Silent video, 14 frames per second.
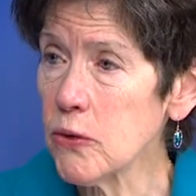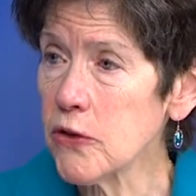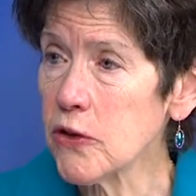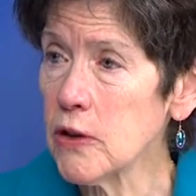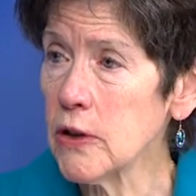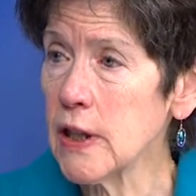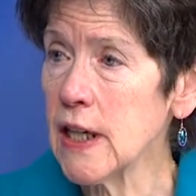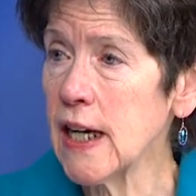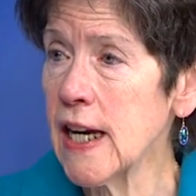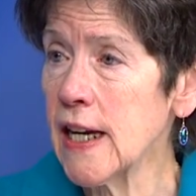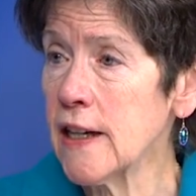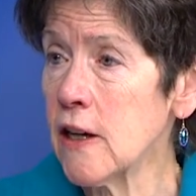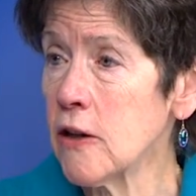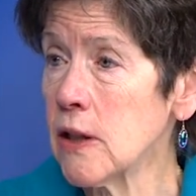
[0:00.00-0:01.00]
was looking
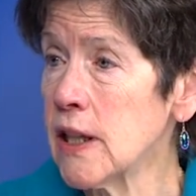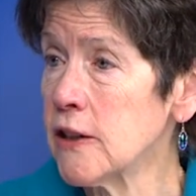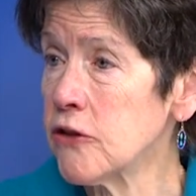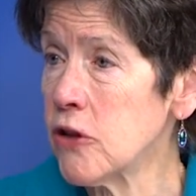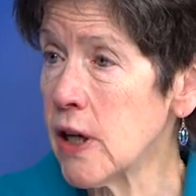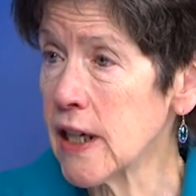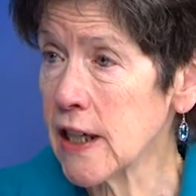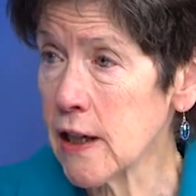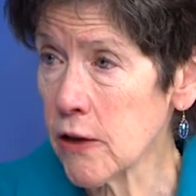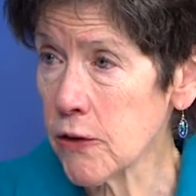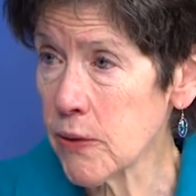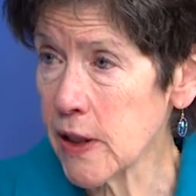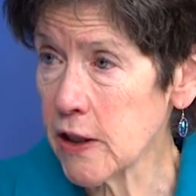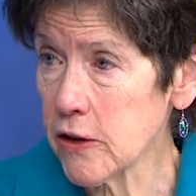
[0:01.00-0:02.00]
at our electronic
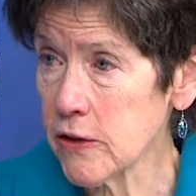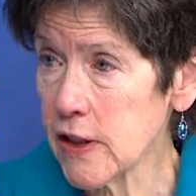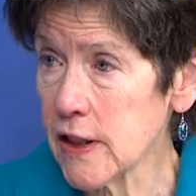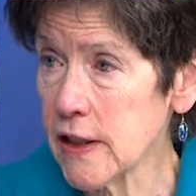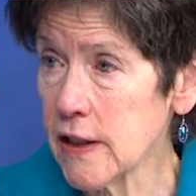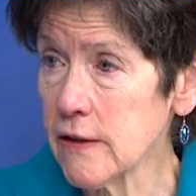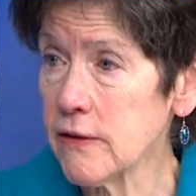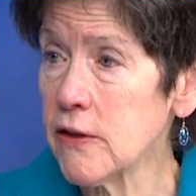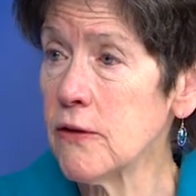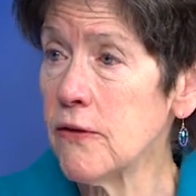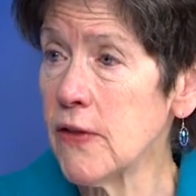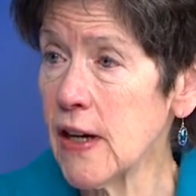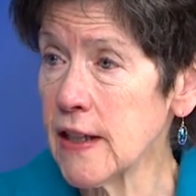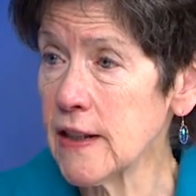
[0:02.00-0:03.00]
health record data to
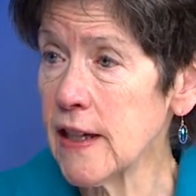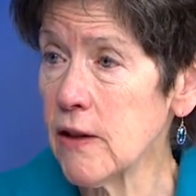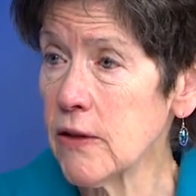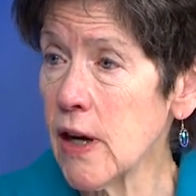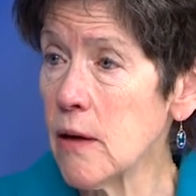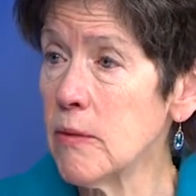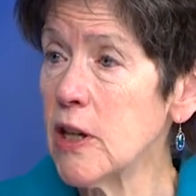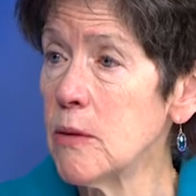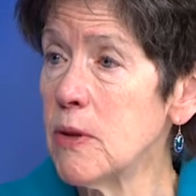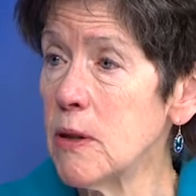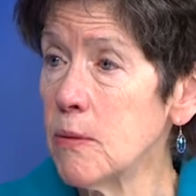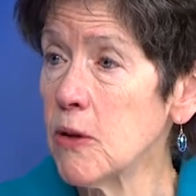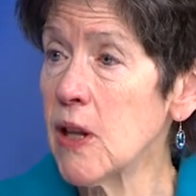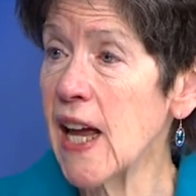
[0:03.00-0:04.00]
find out how many
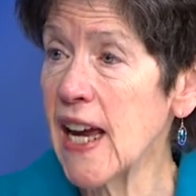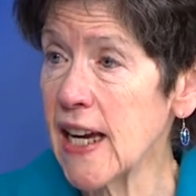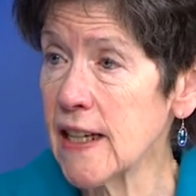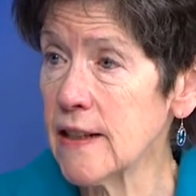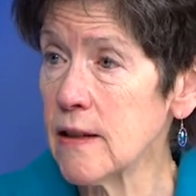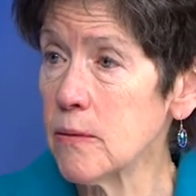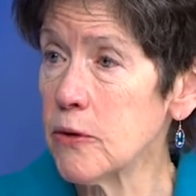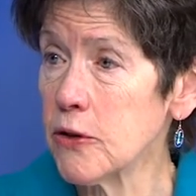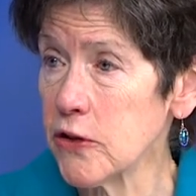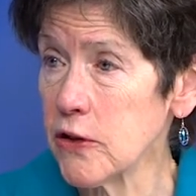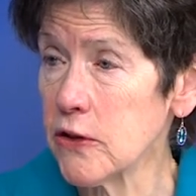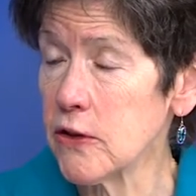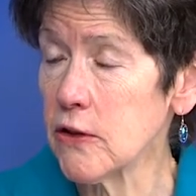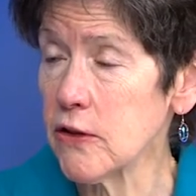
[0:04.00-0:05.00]
people had
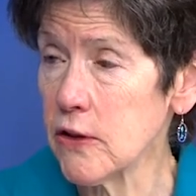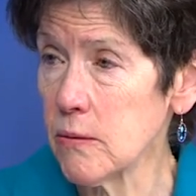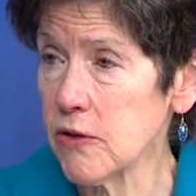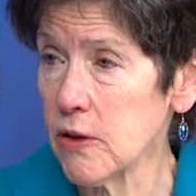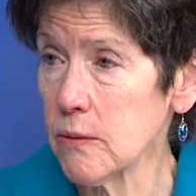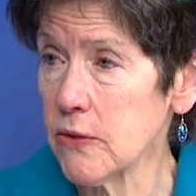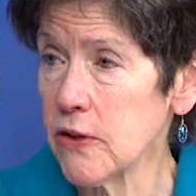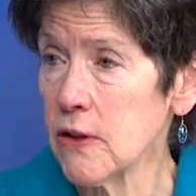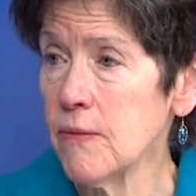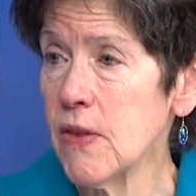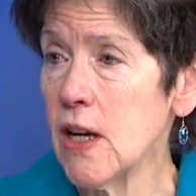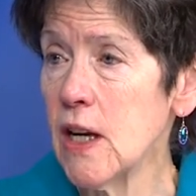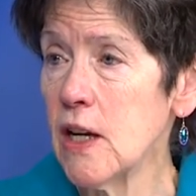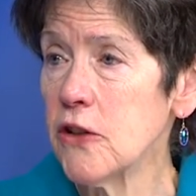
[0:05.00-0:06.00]
persistent symptoms.
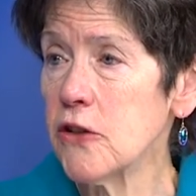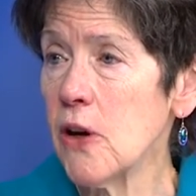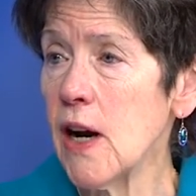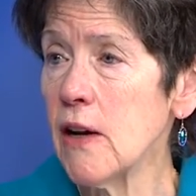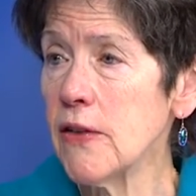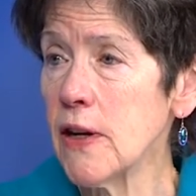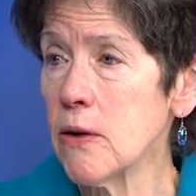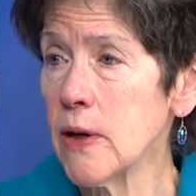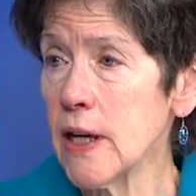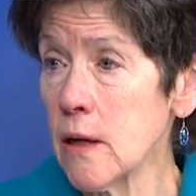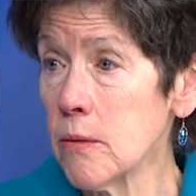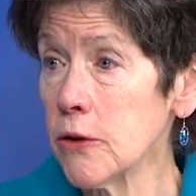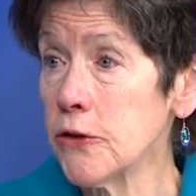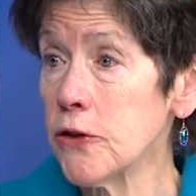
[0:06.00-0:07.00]
So how they were
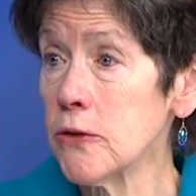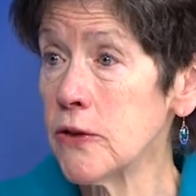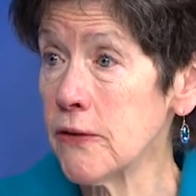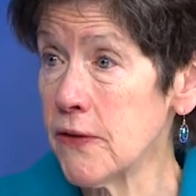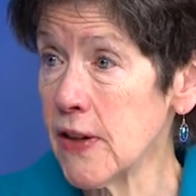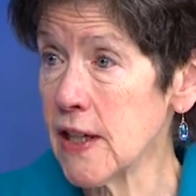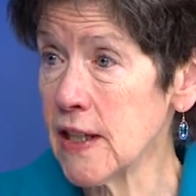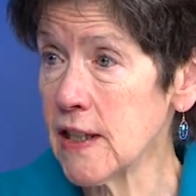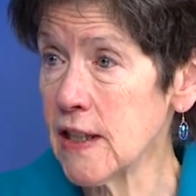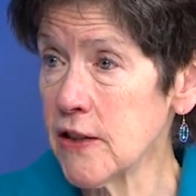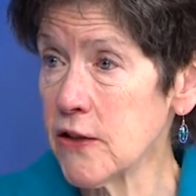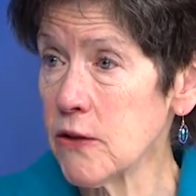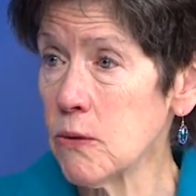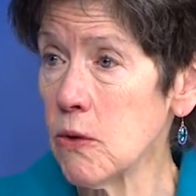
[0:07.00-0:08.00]
able to define
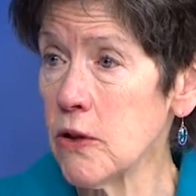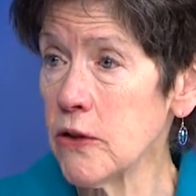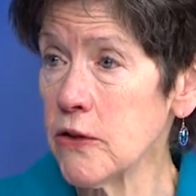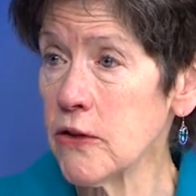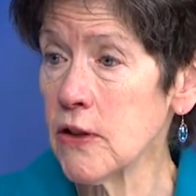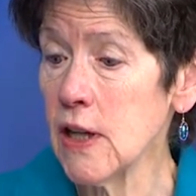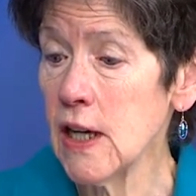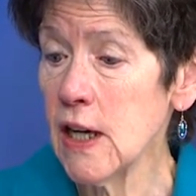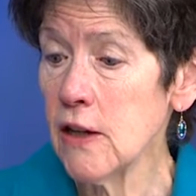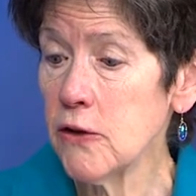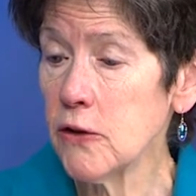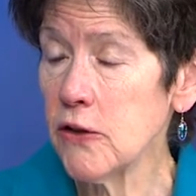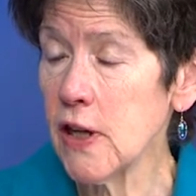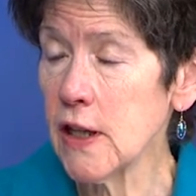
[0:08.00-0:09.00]
this was
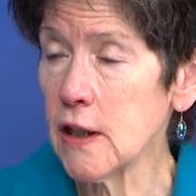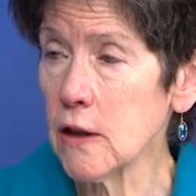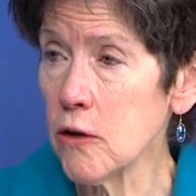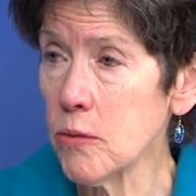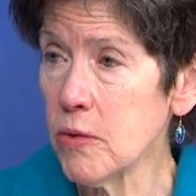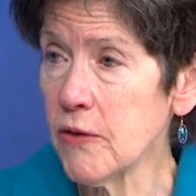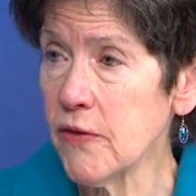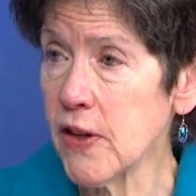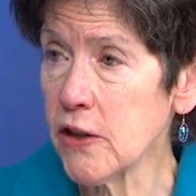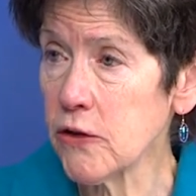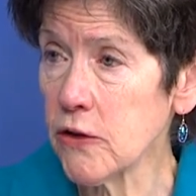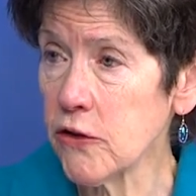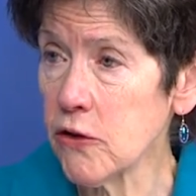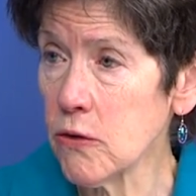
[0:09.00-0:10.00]
to take a group of
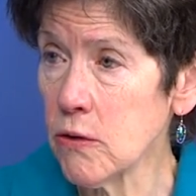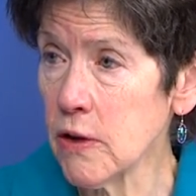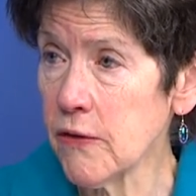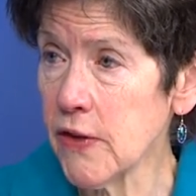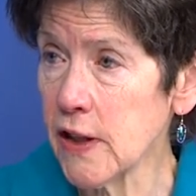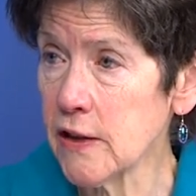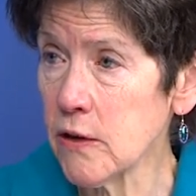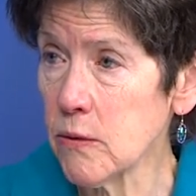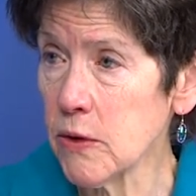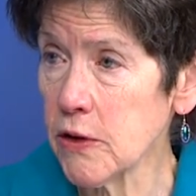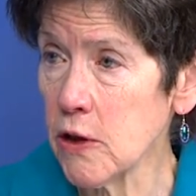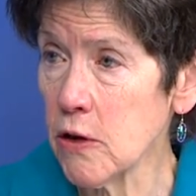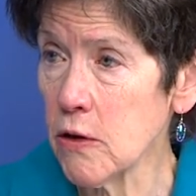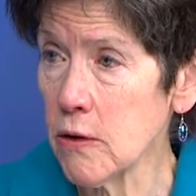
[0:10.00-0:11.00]
veterans who were infected
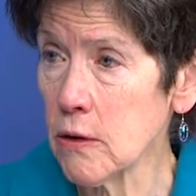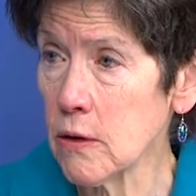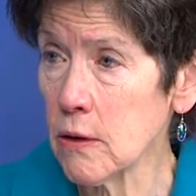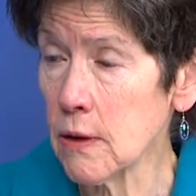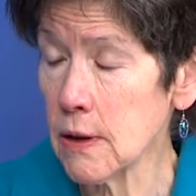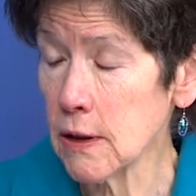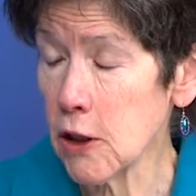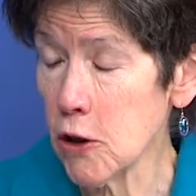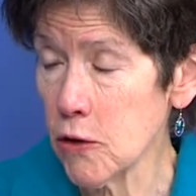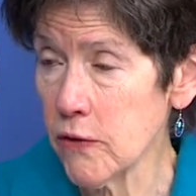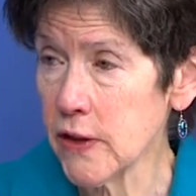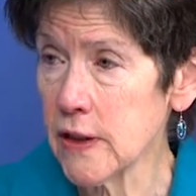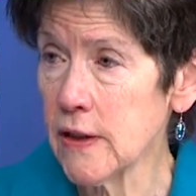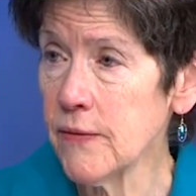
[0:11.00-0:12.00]
with COVID,
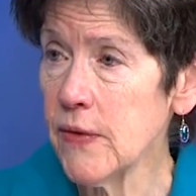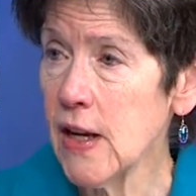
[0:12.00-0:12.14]
COVID,